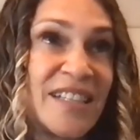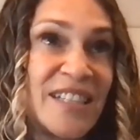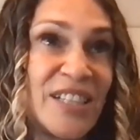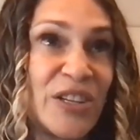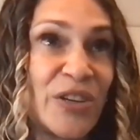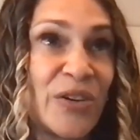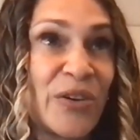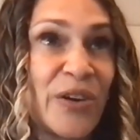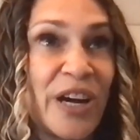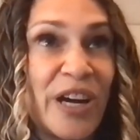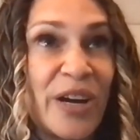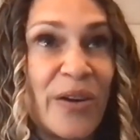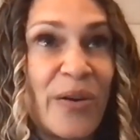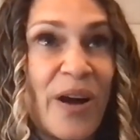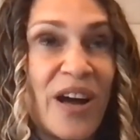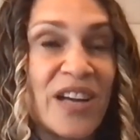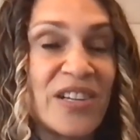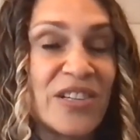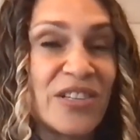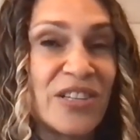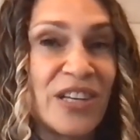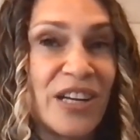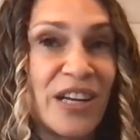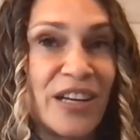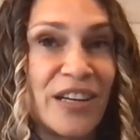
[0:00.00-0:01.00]
It's a great
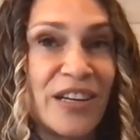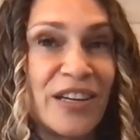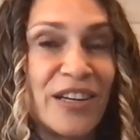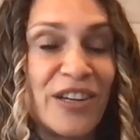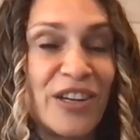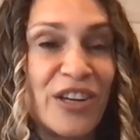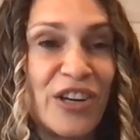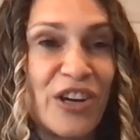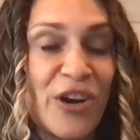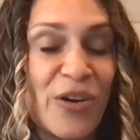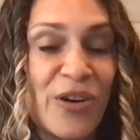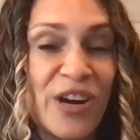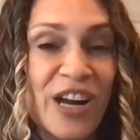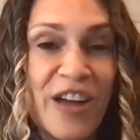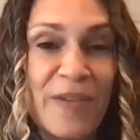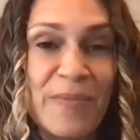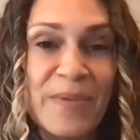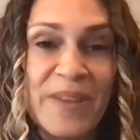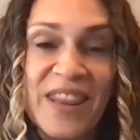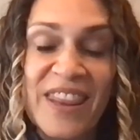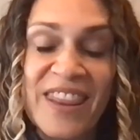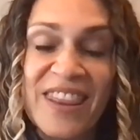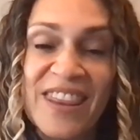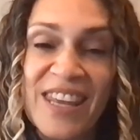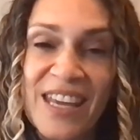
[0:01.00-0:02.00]
question. You know, and I've
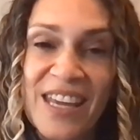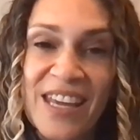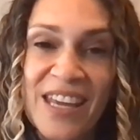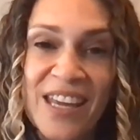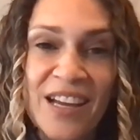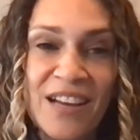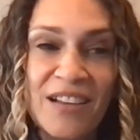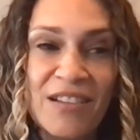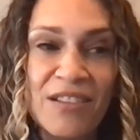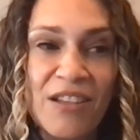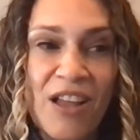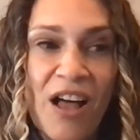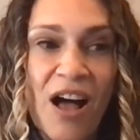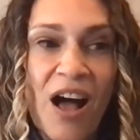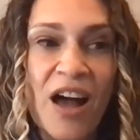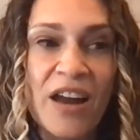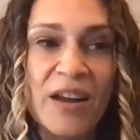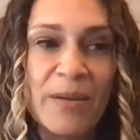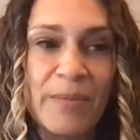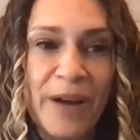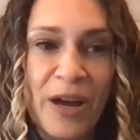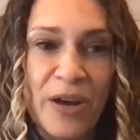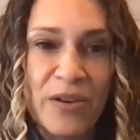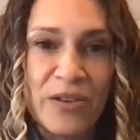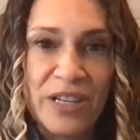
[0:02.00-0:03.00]
been thinking a lot
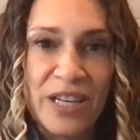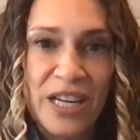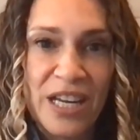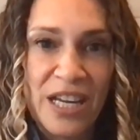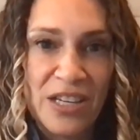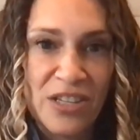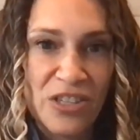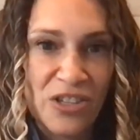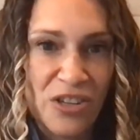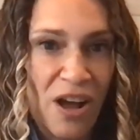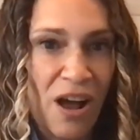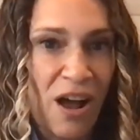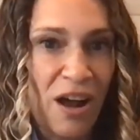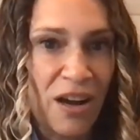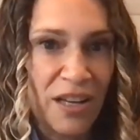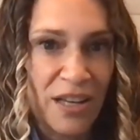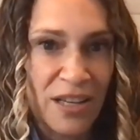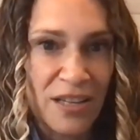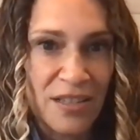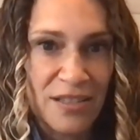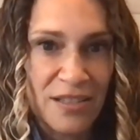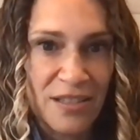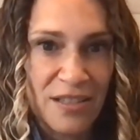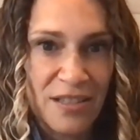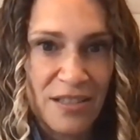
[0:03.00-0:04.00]
about niche
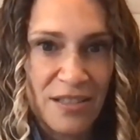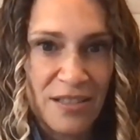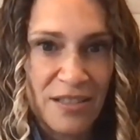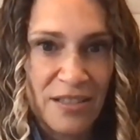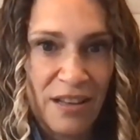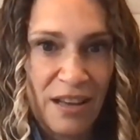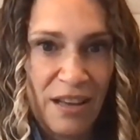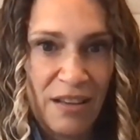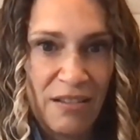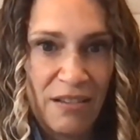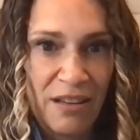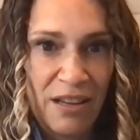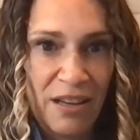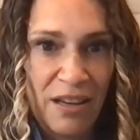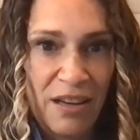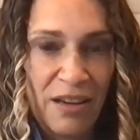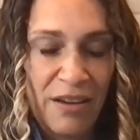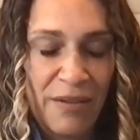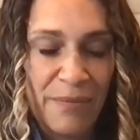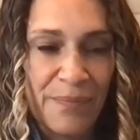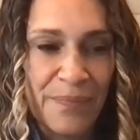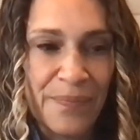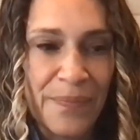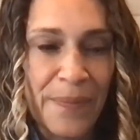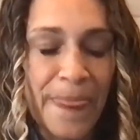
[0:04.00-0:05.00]
audiences
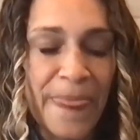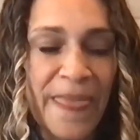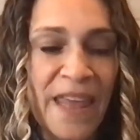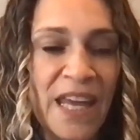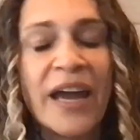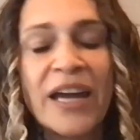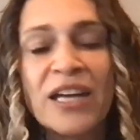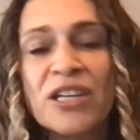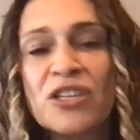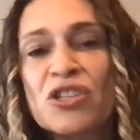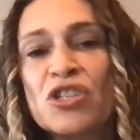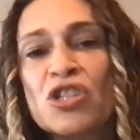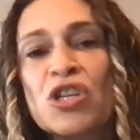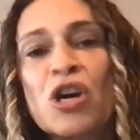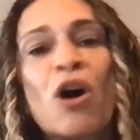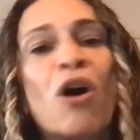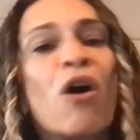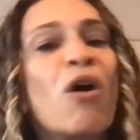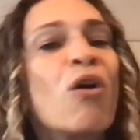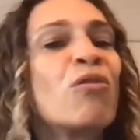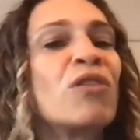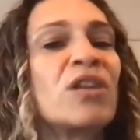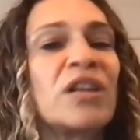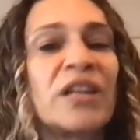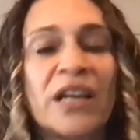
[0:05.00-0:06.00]
lately. I
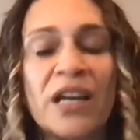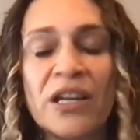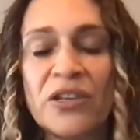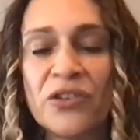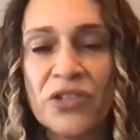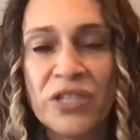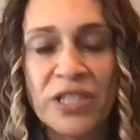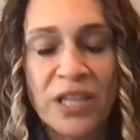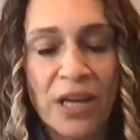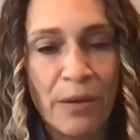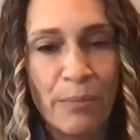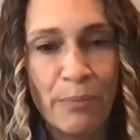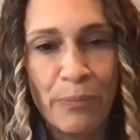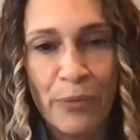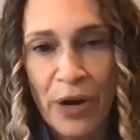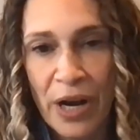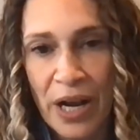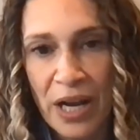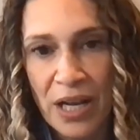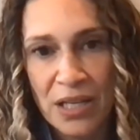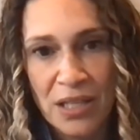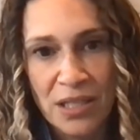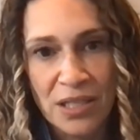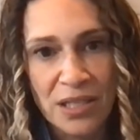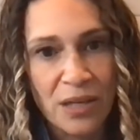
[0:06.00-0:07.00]
totally understand
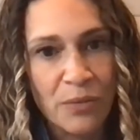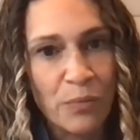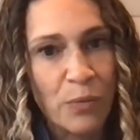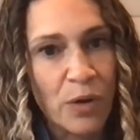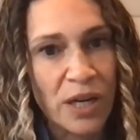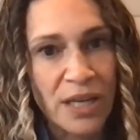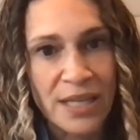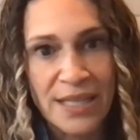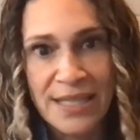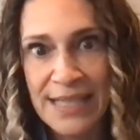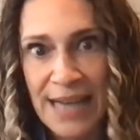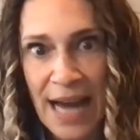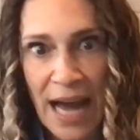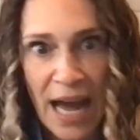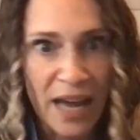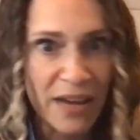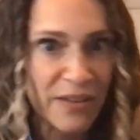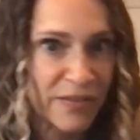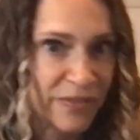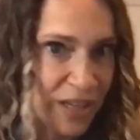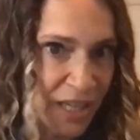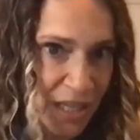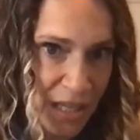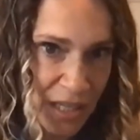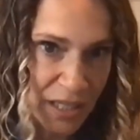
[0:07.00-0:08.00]
brands that want to
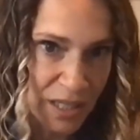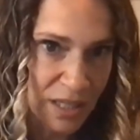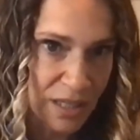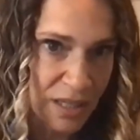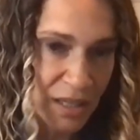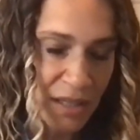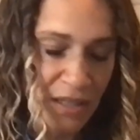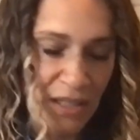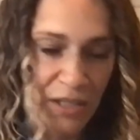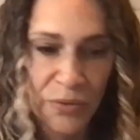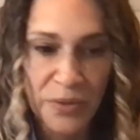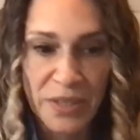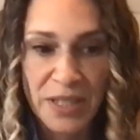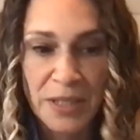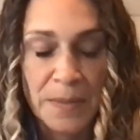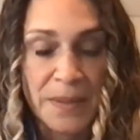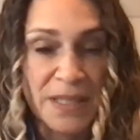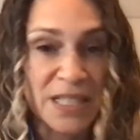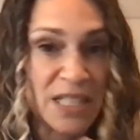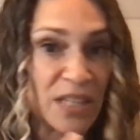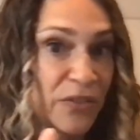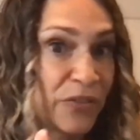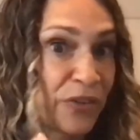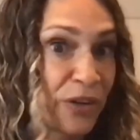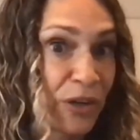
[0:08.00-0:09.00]
dive in to a
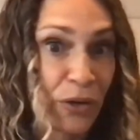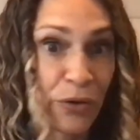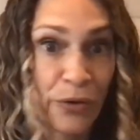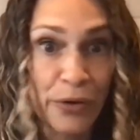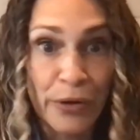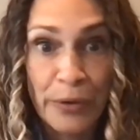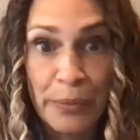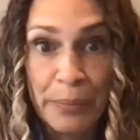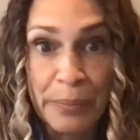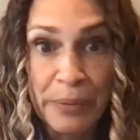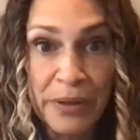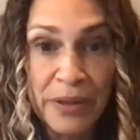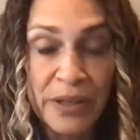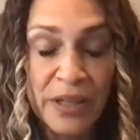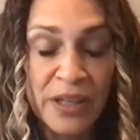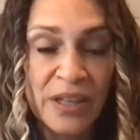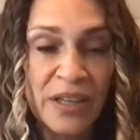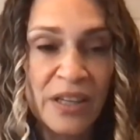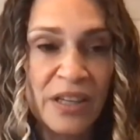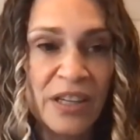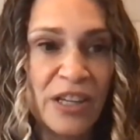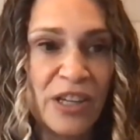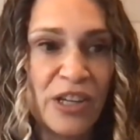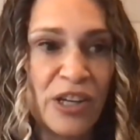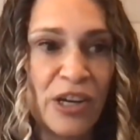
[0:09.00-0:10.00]
specific group,
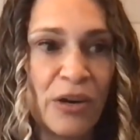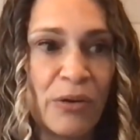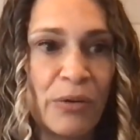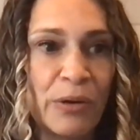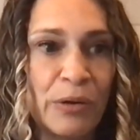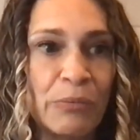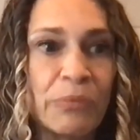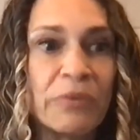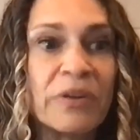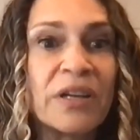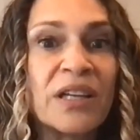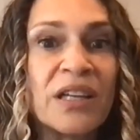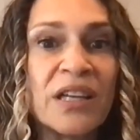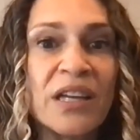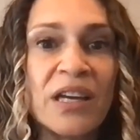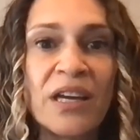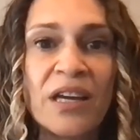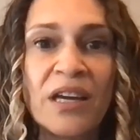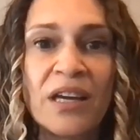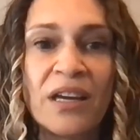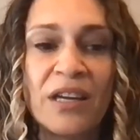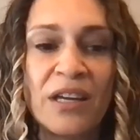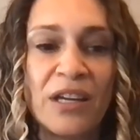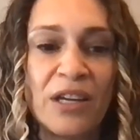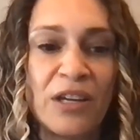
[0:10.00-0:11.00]
you know, and
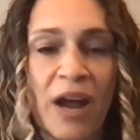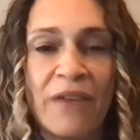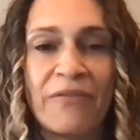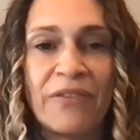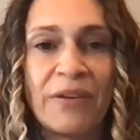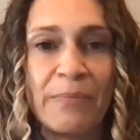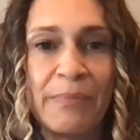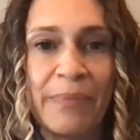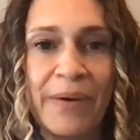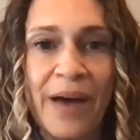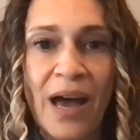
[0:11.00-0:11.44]
really drive